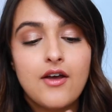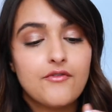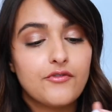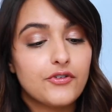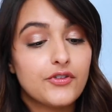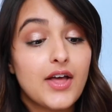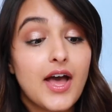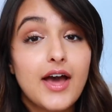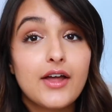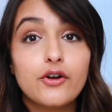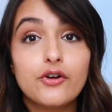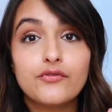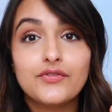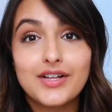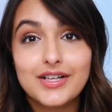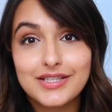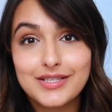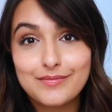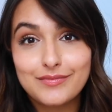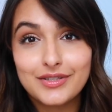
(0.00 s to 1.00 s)
for that, or if
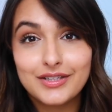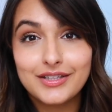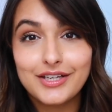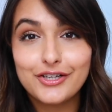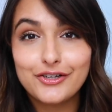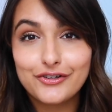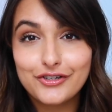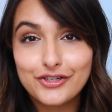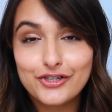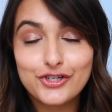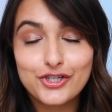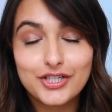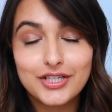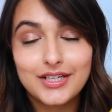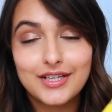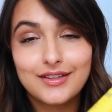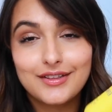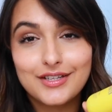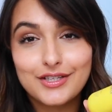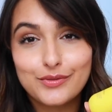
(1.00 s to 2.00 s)
that's something that you're interested
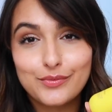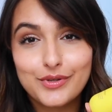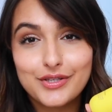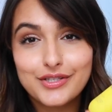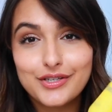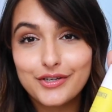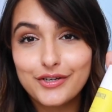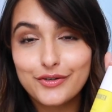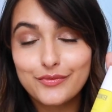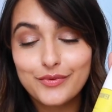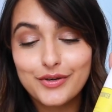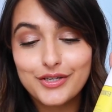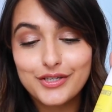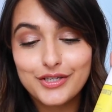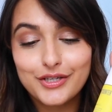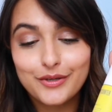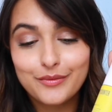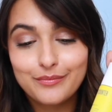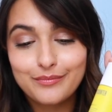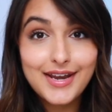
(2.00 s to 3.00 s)
in, this one's a good one
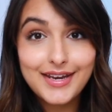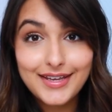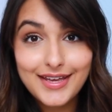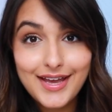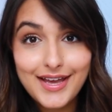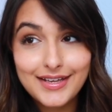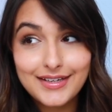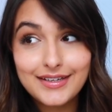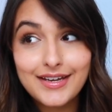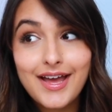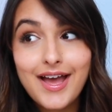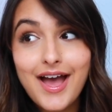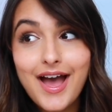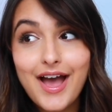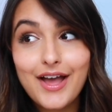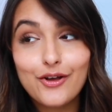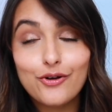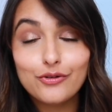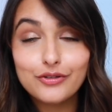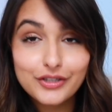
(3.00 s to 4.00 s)
too. And again,
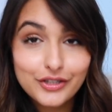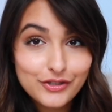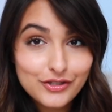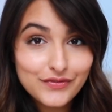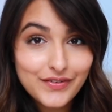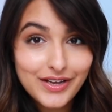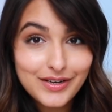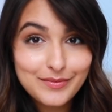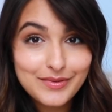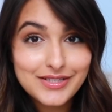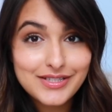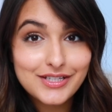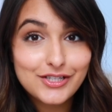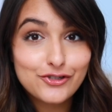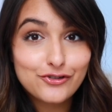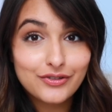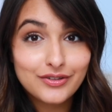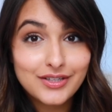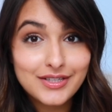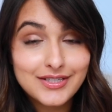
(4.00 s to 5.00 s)
I only use vitamin C
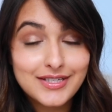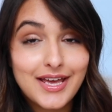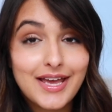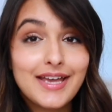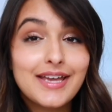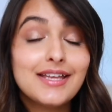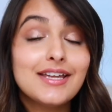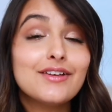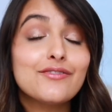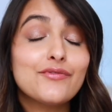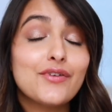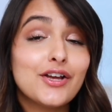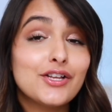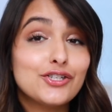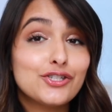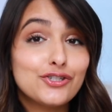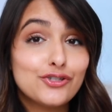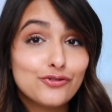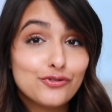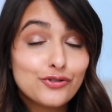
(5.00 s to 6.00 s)
during the day, and if I
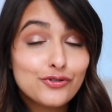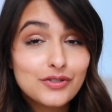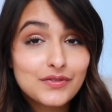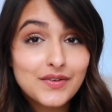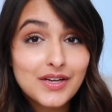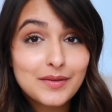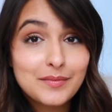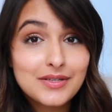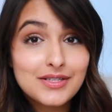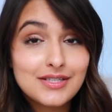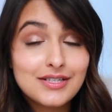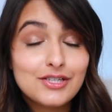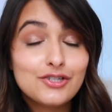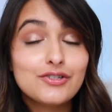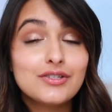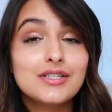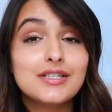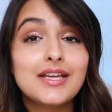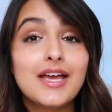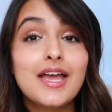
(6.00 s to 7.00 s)
do use vitamin C
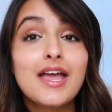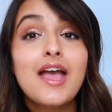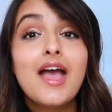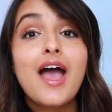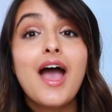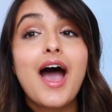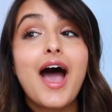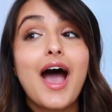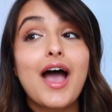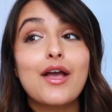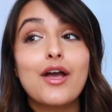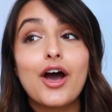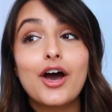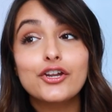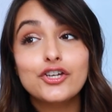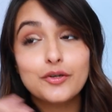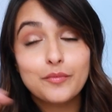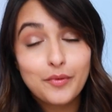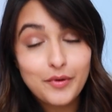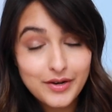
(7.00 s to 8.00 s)
during the day, I
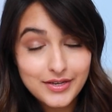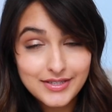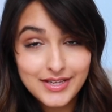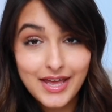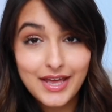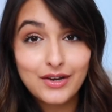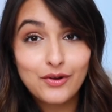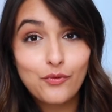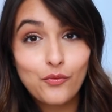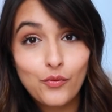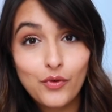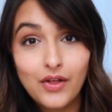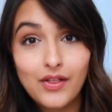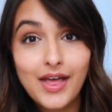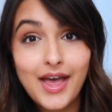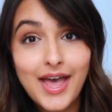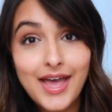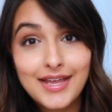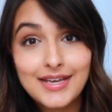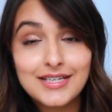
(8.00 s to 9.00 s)
100% will
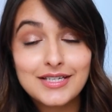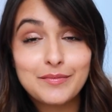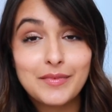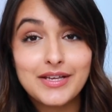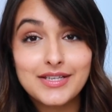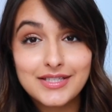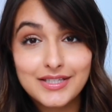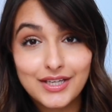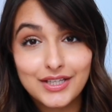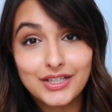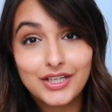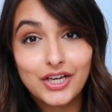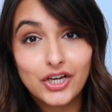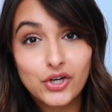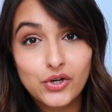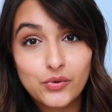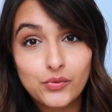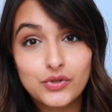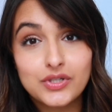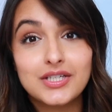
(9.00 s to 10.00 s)
end my
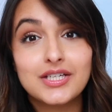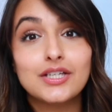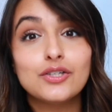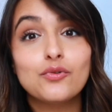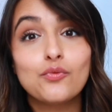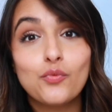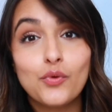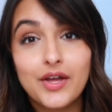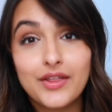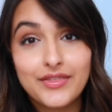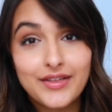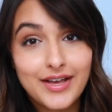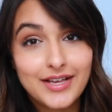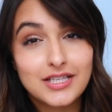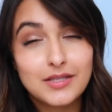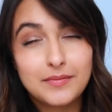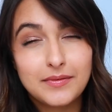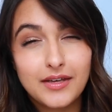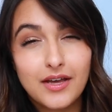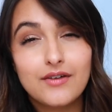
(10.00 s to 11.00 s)
skincare routine with
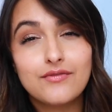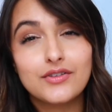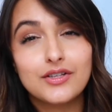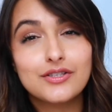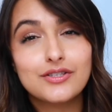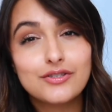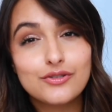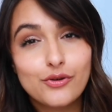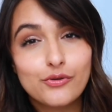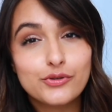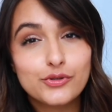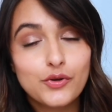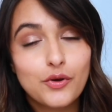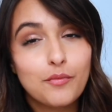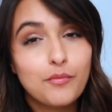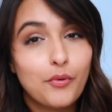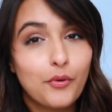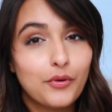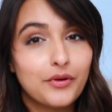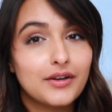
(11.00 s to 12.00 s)
SPF. That's so, so
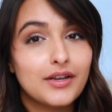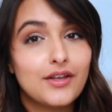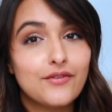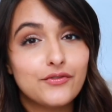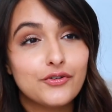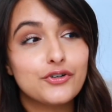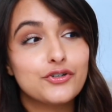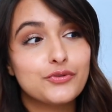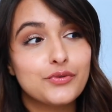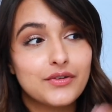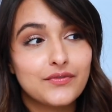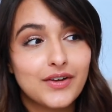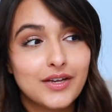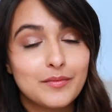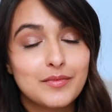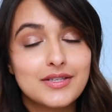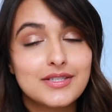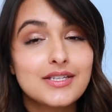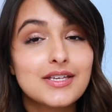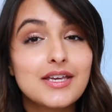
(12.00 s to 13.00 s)
important. If you're doing
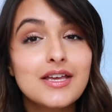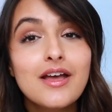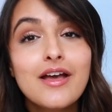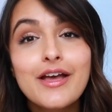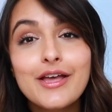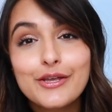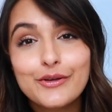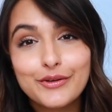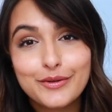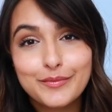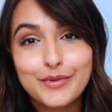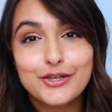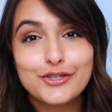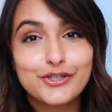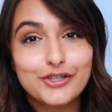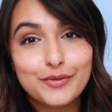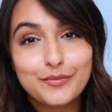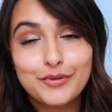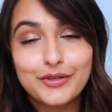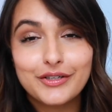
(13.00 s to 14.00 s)
vitamin C, you want to make
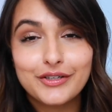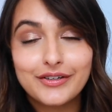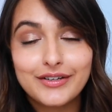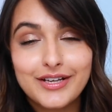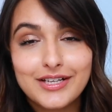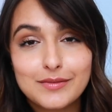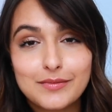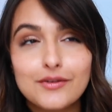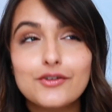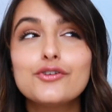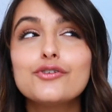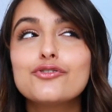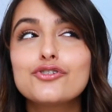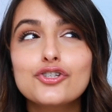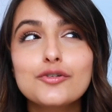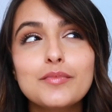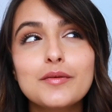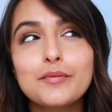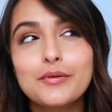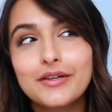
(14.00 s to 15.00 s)
sure you're putting on SPF. You
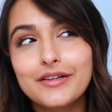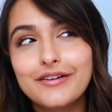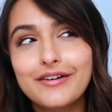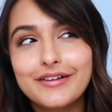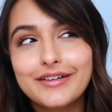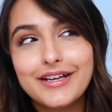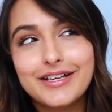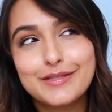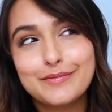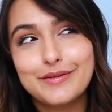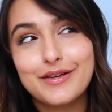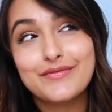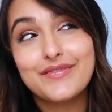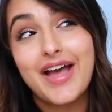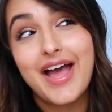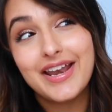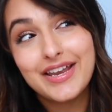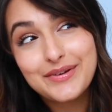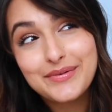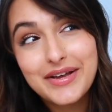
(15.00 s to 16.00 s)
should be putting on SPF
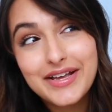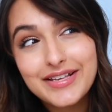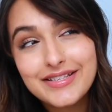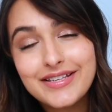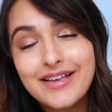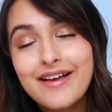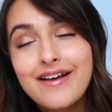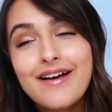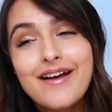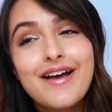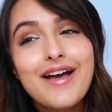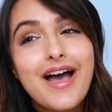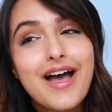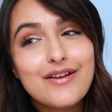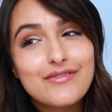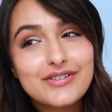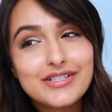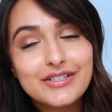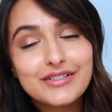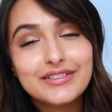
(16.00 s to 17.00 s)
anyways
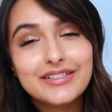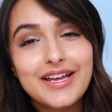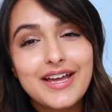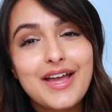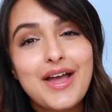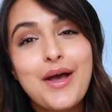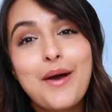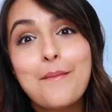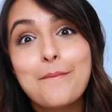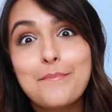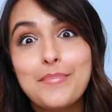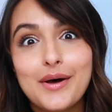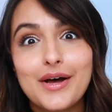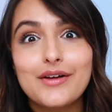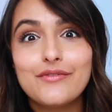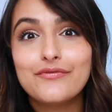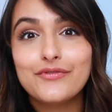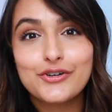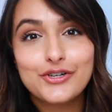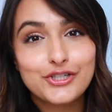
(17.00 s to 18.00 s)
every single day, but
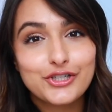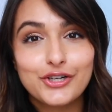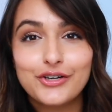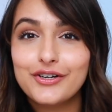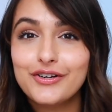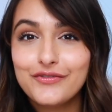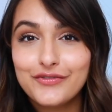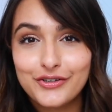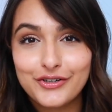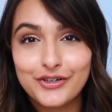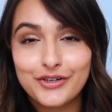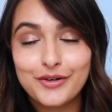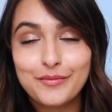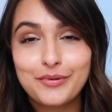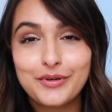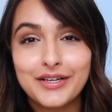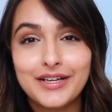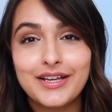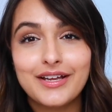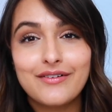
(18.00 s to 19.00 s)
for sure if you're
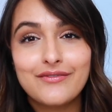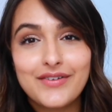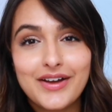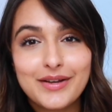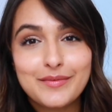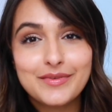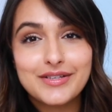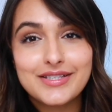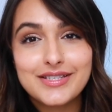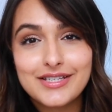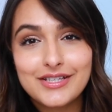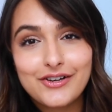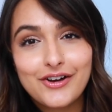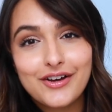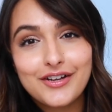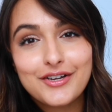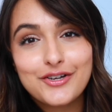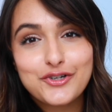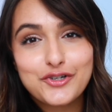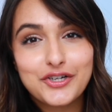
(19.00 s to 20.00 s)
putting vitamin C
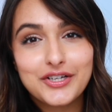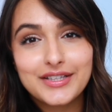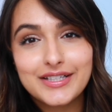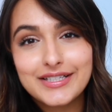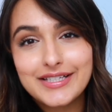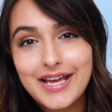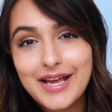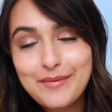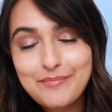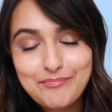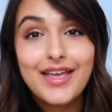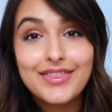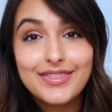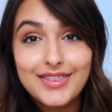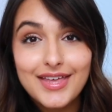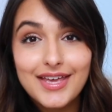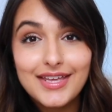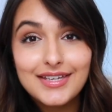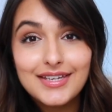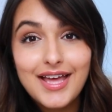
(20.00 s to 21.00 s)
on during the day.
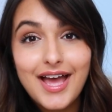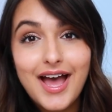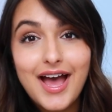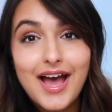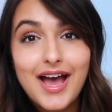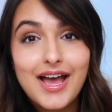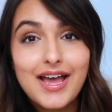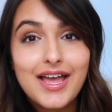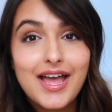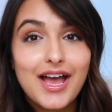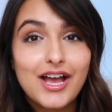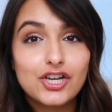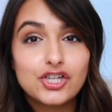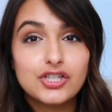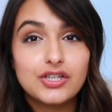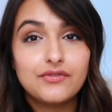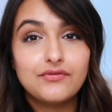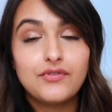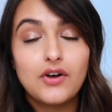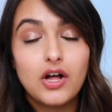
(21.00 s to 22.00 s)
Then I
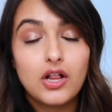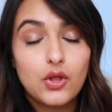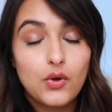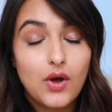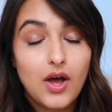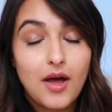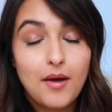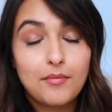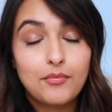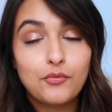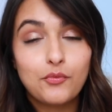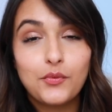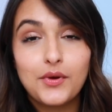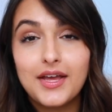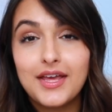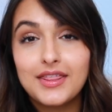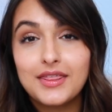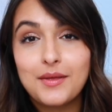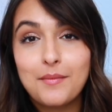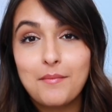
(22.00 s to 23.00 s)
actually follow up
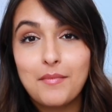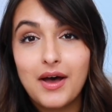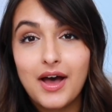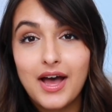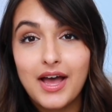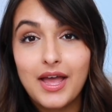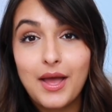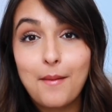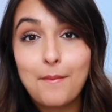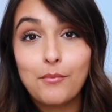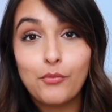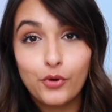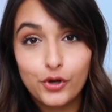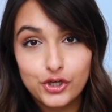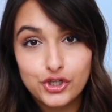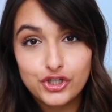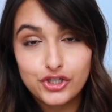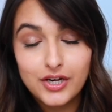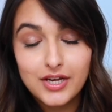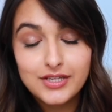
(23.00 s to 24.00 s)
with my
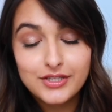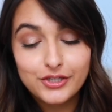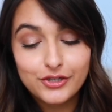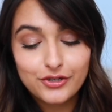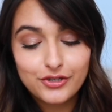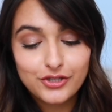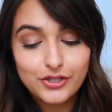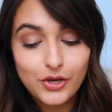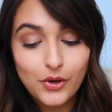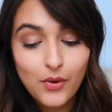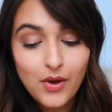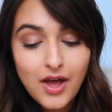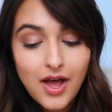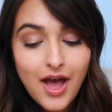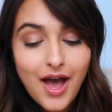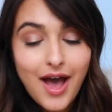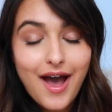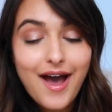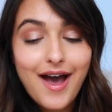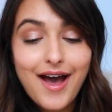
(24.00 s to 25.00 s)
moisturizer. So
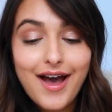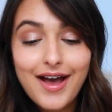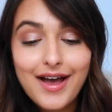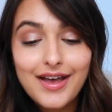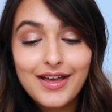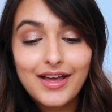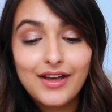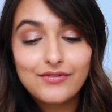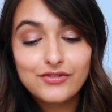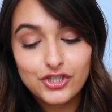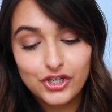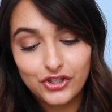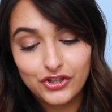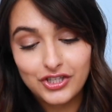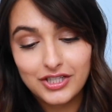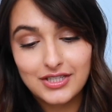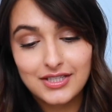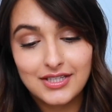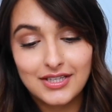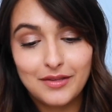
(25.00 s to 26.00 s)
I have shared
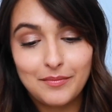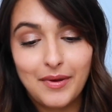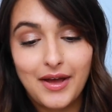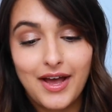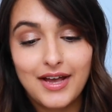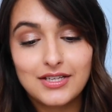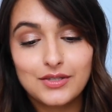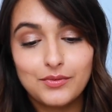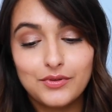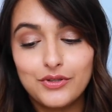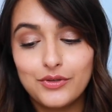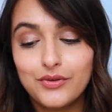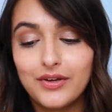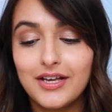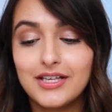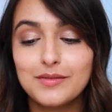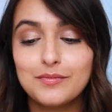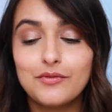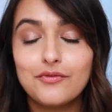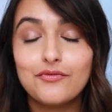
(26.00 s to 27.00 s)
this in the past with you
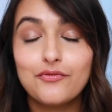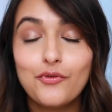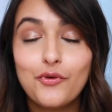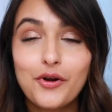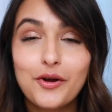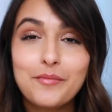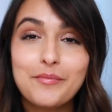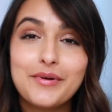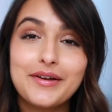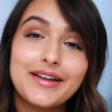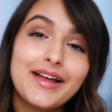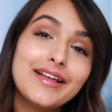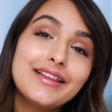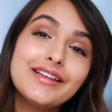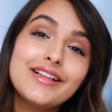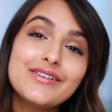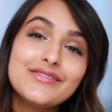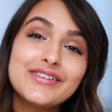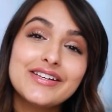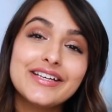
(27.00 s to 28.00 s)
guys before, but I
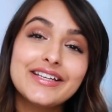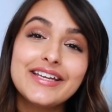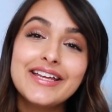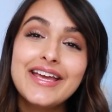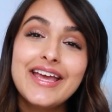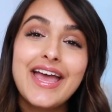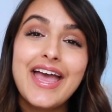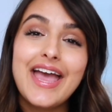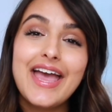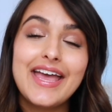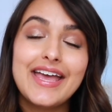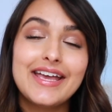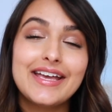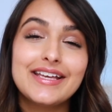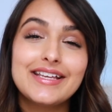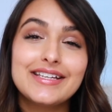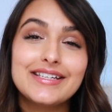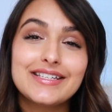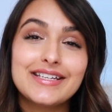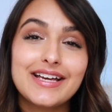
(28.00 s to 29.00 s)
love it
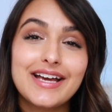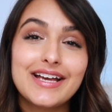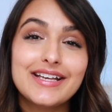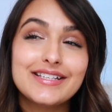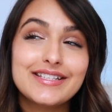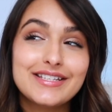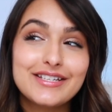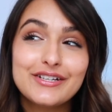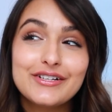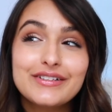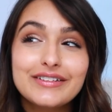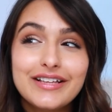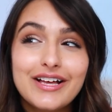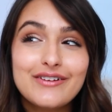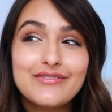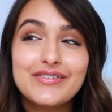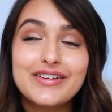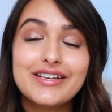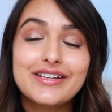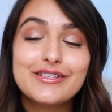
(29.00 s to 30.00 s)
and I still
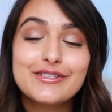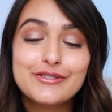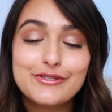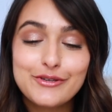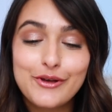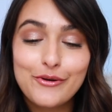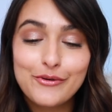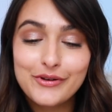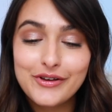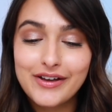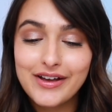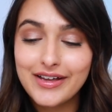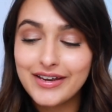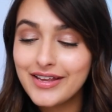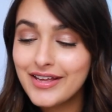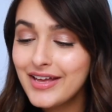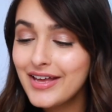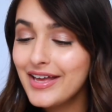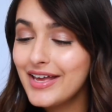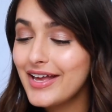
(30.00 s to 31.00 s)
love it. It's so good.
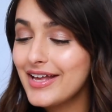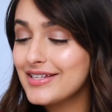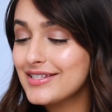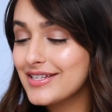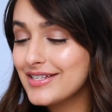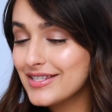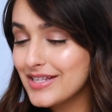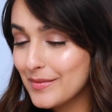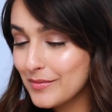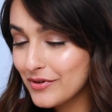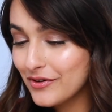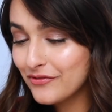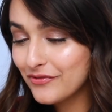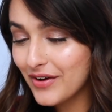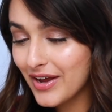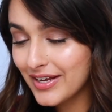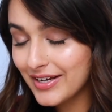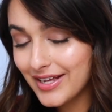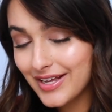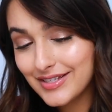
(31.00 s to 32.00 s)
It's the Summer
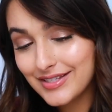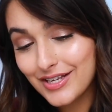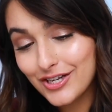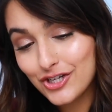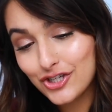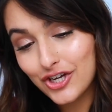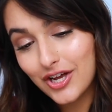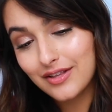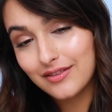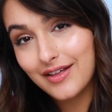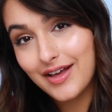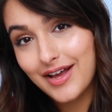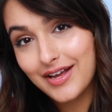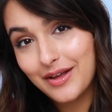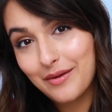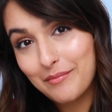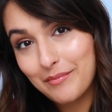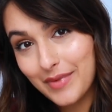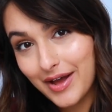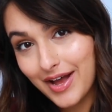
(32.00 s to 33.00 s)
Fridays Jet
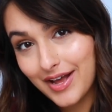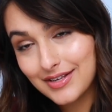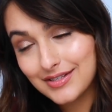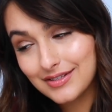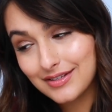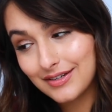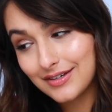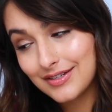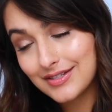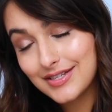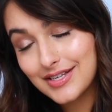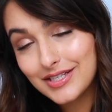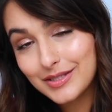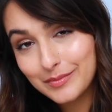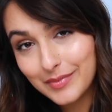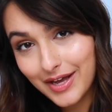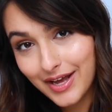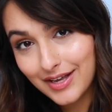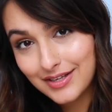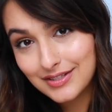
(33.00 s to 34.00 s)
Lag Mask, and it says
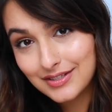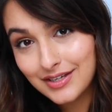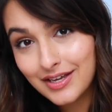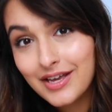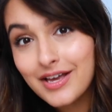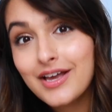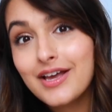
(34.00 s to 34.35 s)
mask.